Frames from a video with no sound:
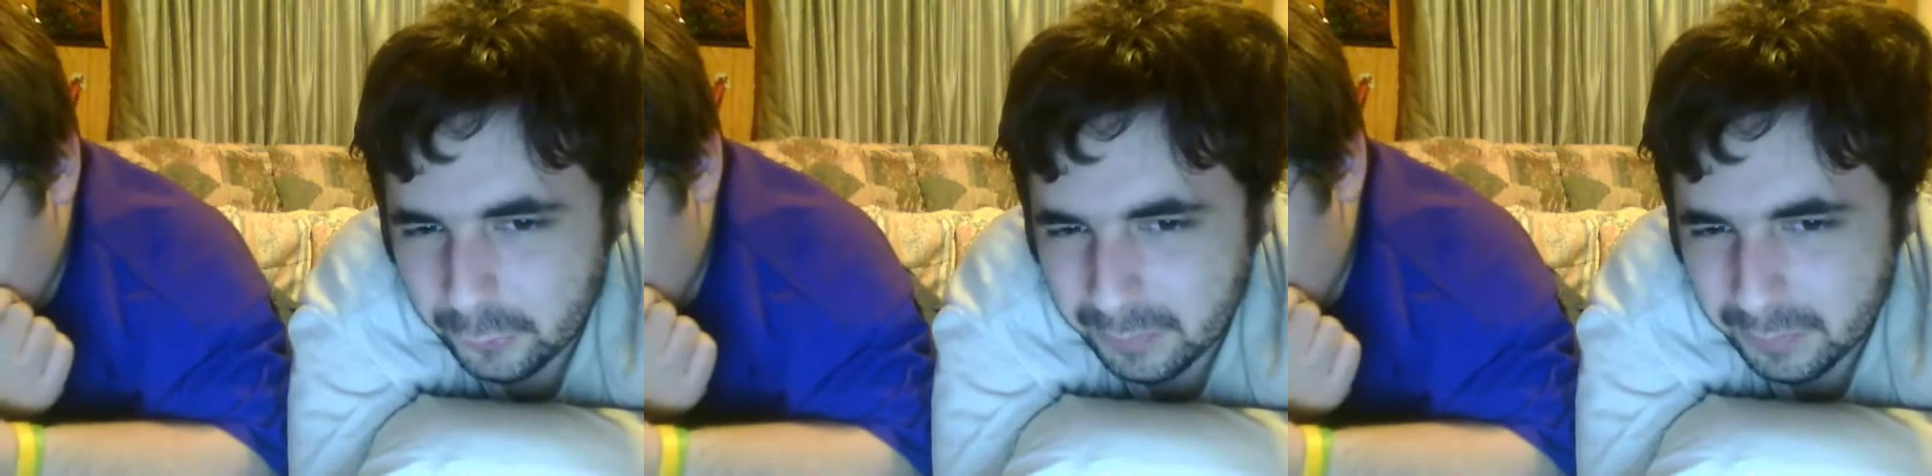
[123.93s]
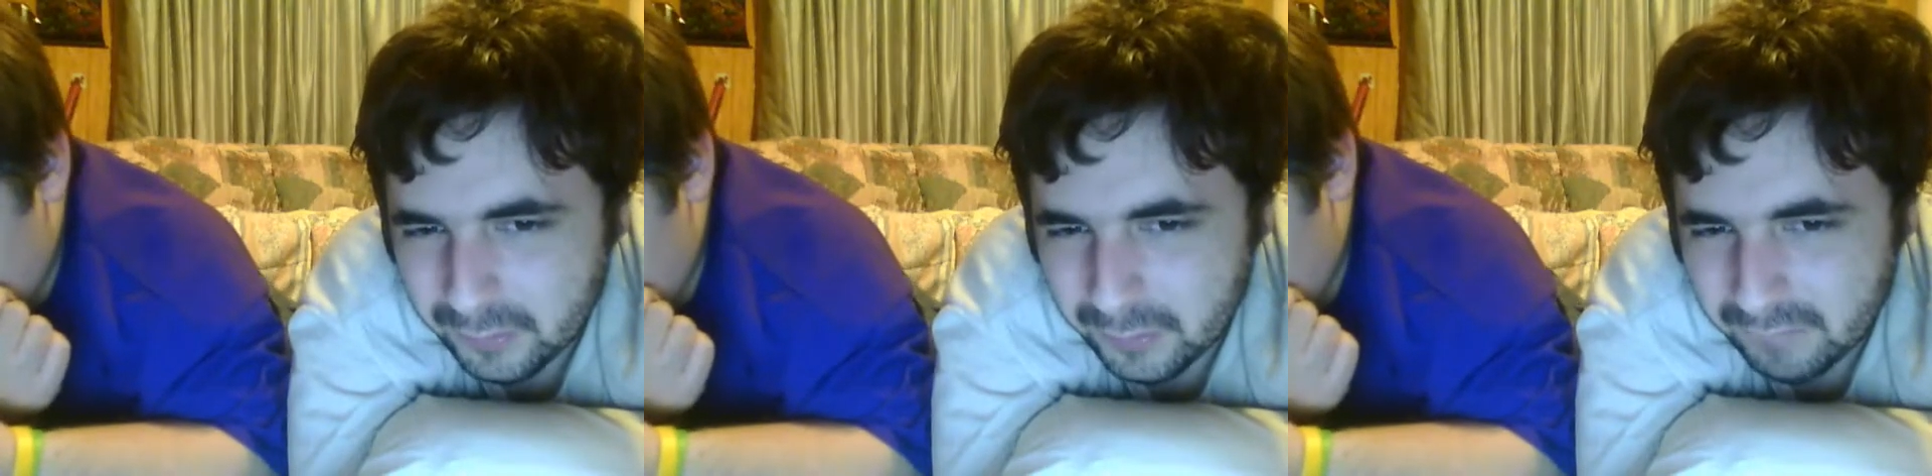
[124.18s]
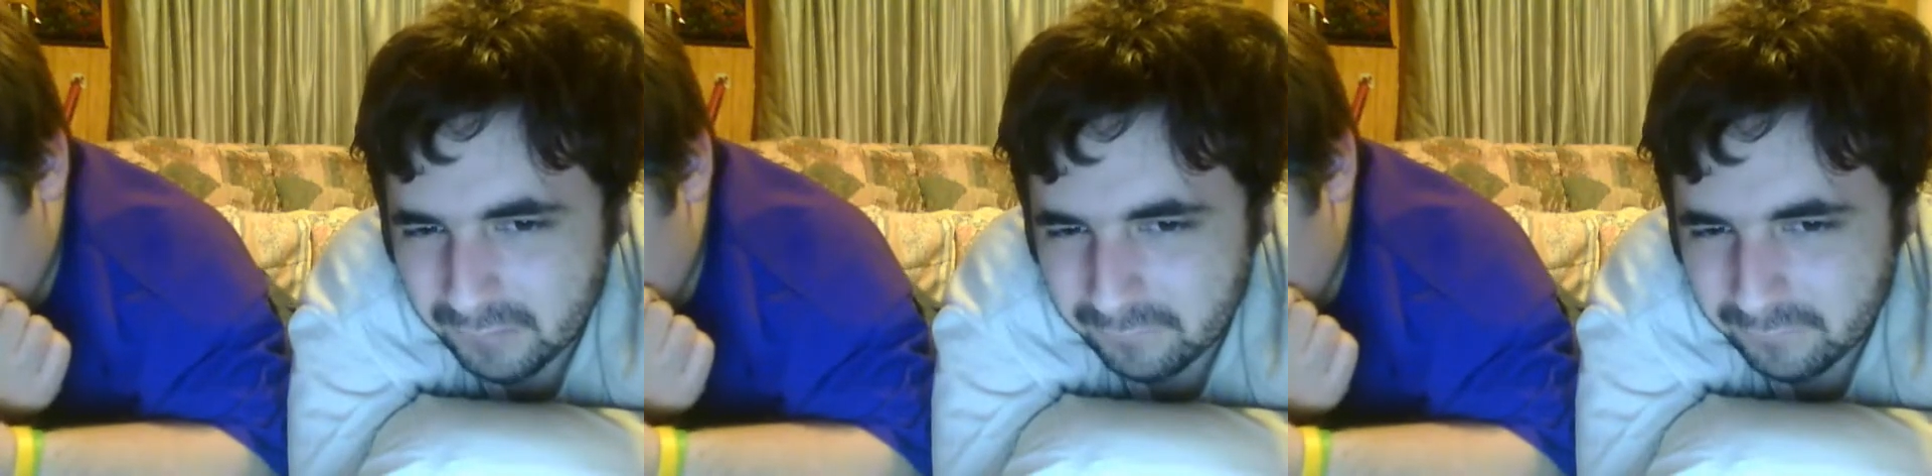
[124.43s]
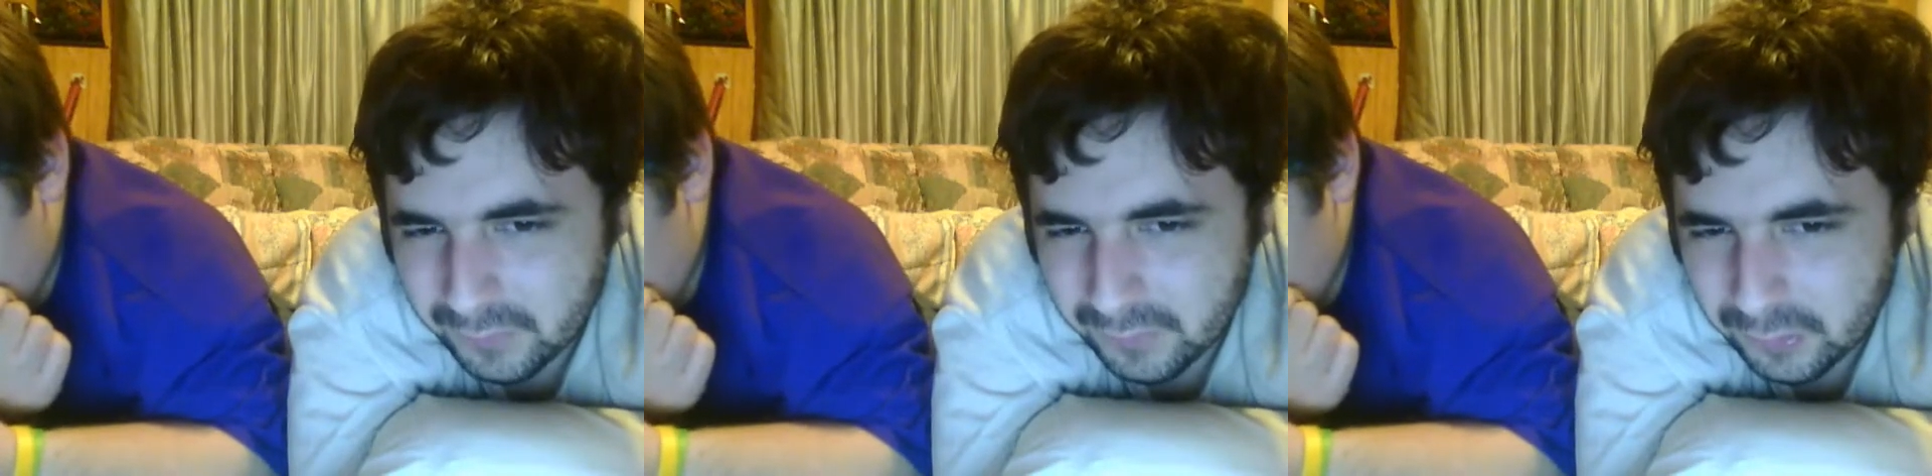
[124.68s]
spare time,
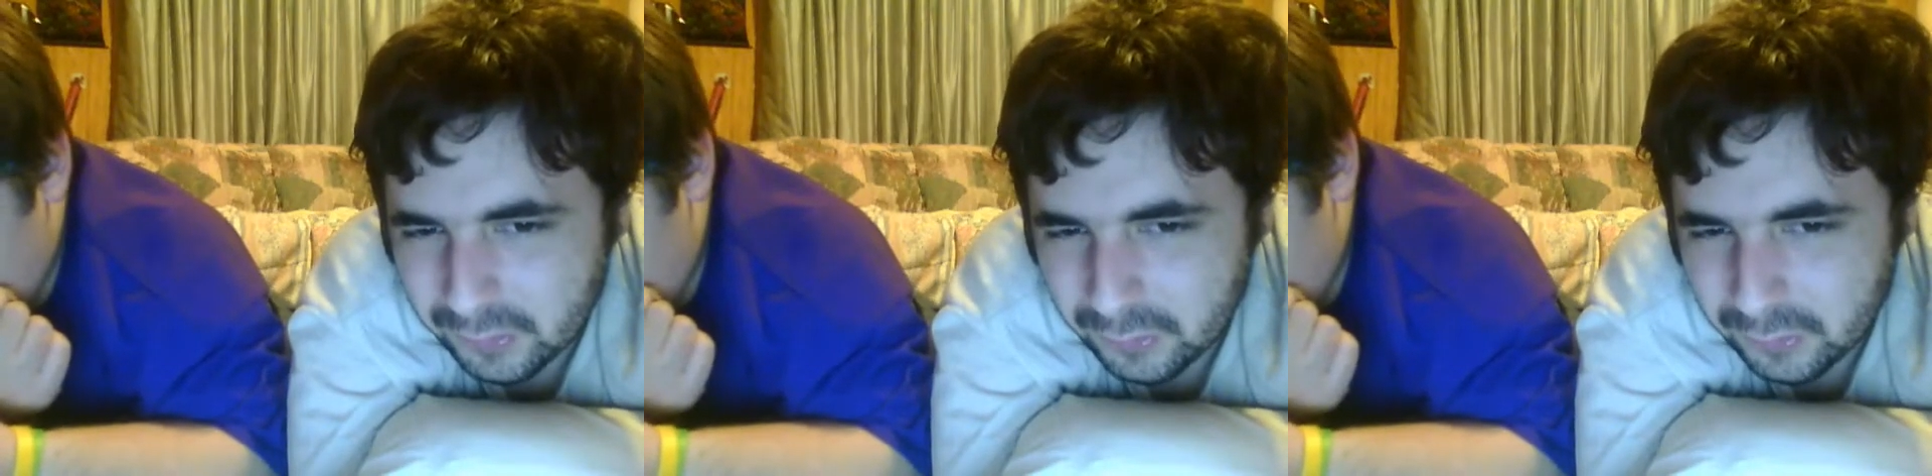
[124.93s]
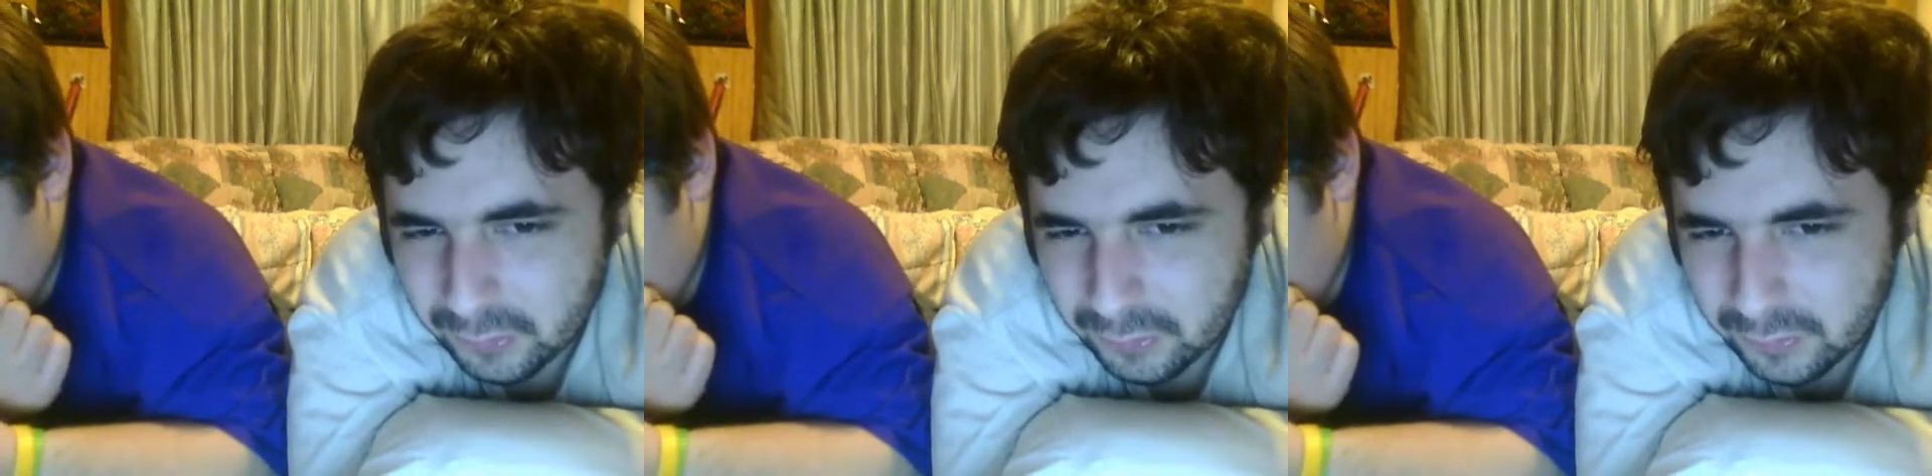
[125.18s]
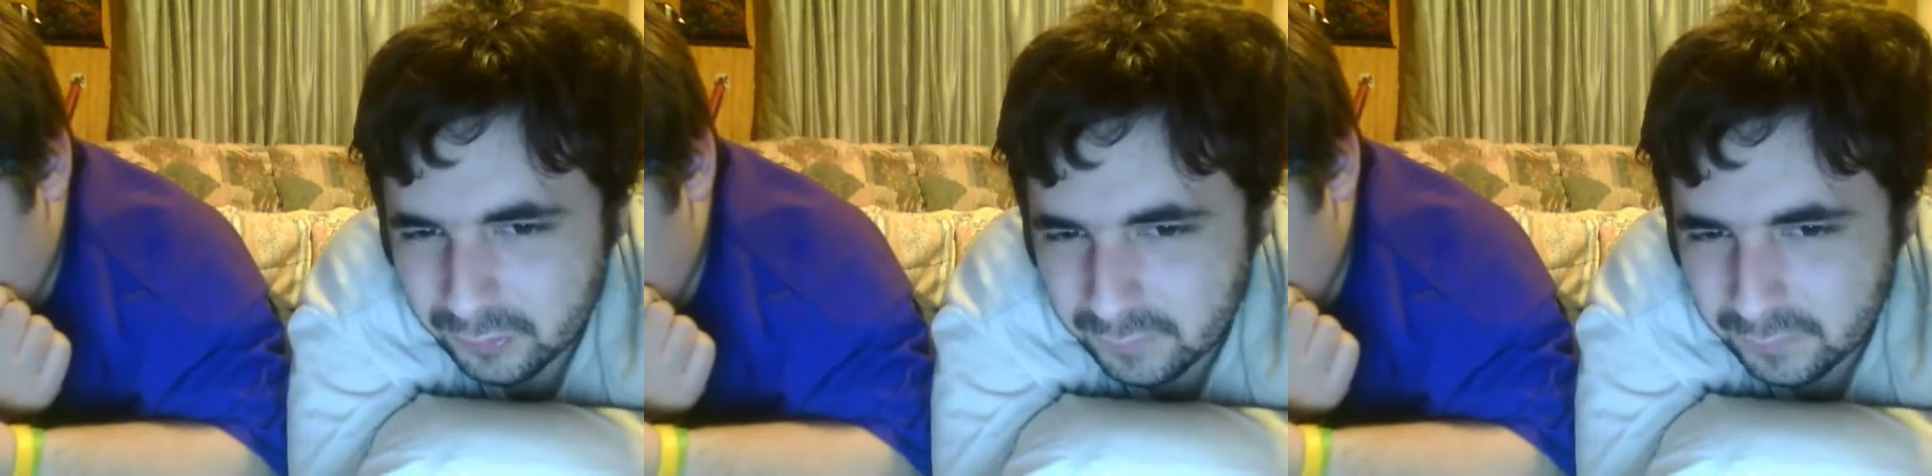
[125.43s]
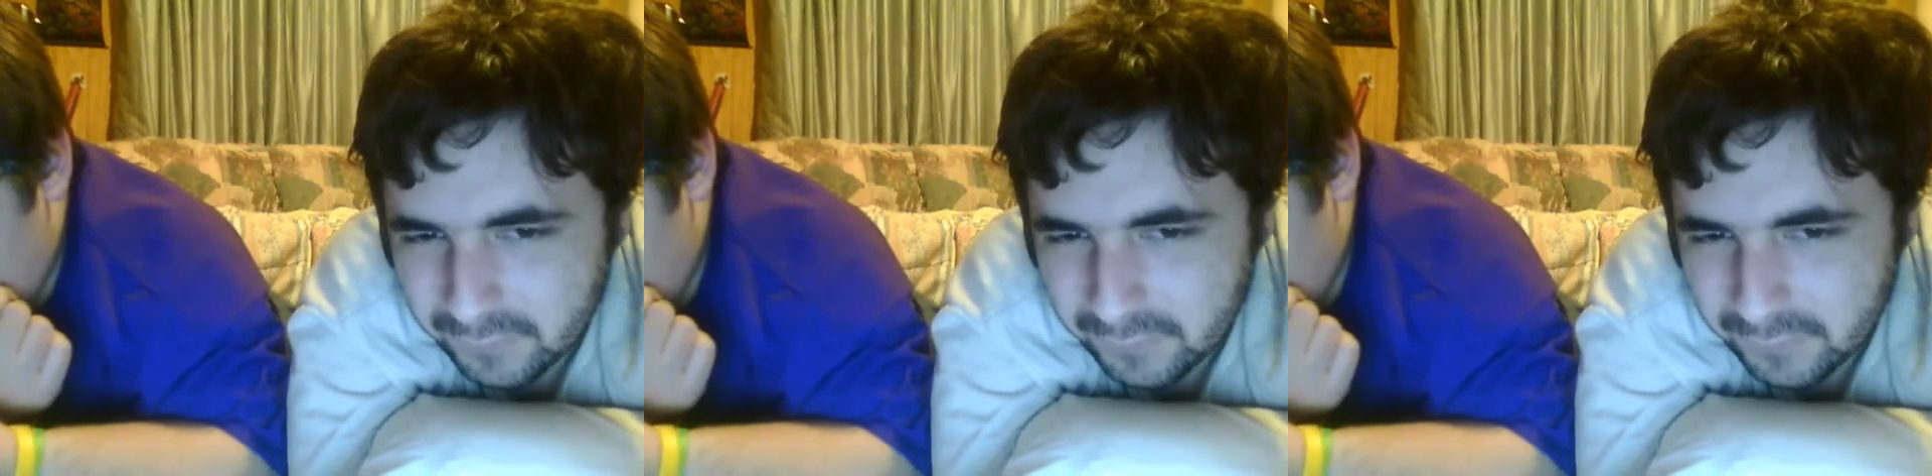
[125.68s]
the princess was